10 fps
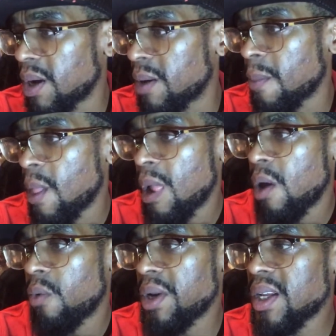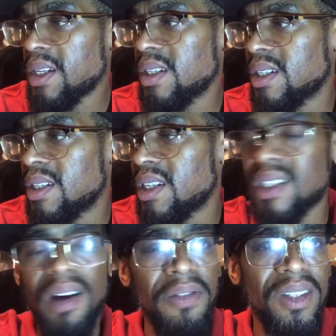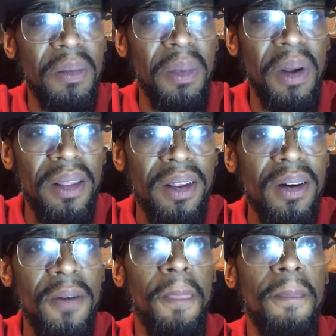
But we need to discover some other